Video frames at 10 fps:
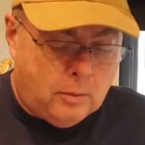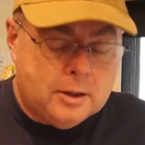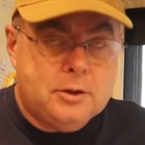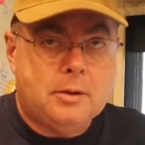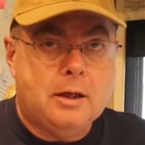
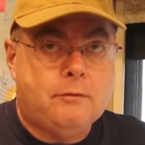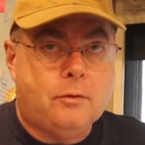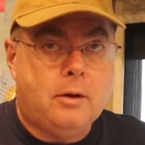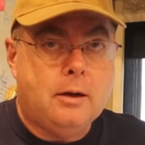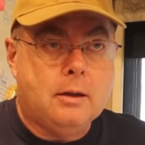what you get
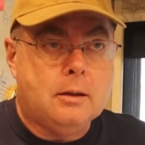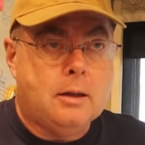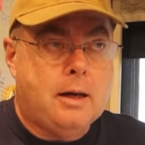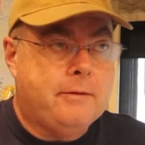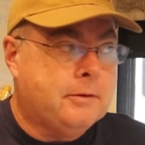for it,
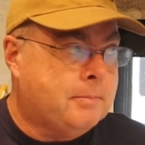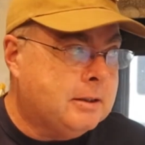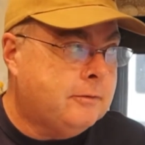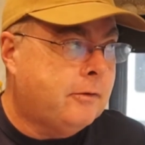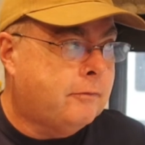
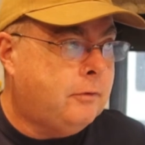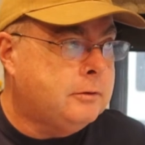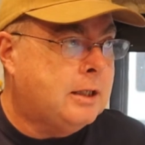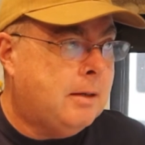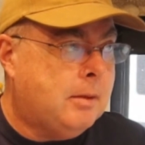especially if you're
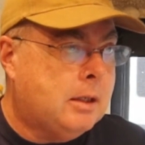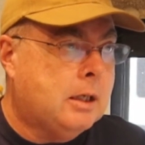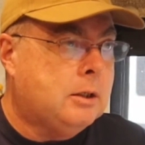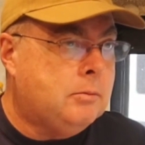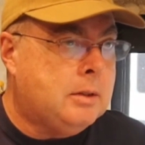full-timing
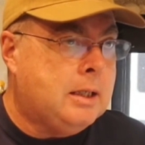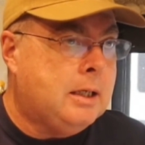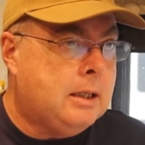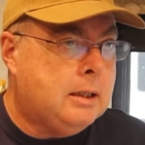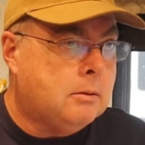and you
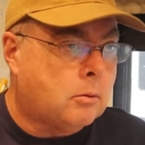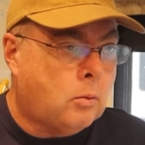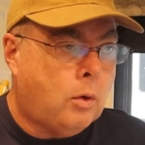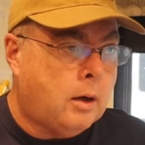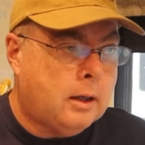need or
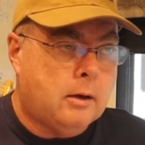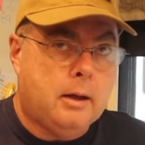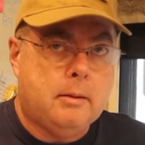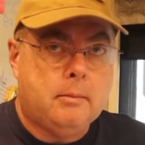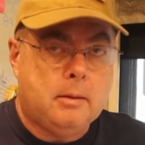want
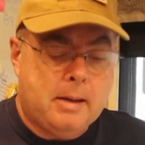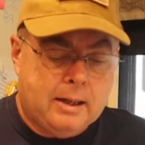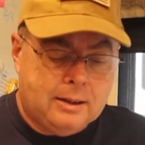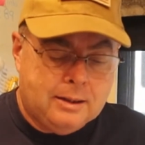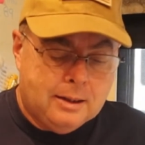internet really
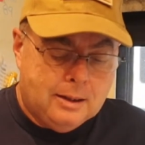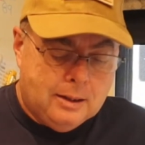badly,